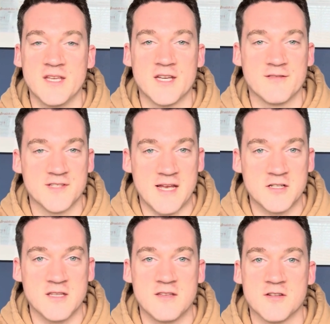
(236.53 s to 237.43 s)
it's
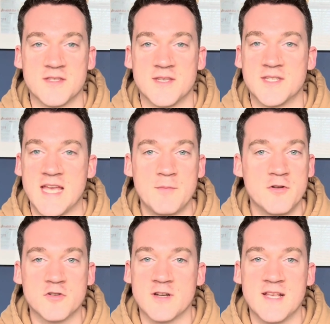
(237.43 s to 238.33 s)
actually just the same
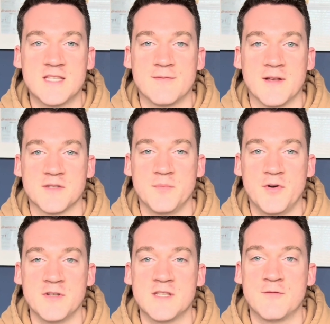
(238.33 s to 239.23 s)
180,000
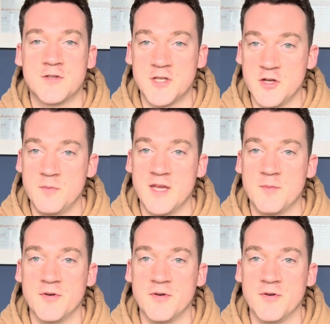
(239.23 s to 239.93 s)
points for 2 people.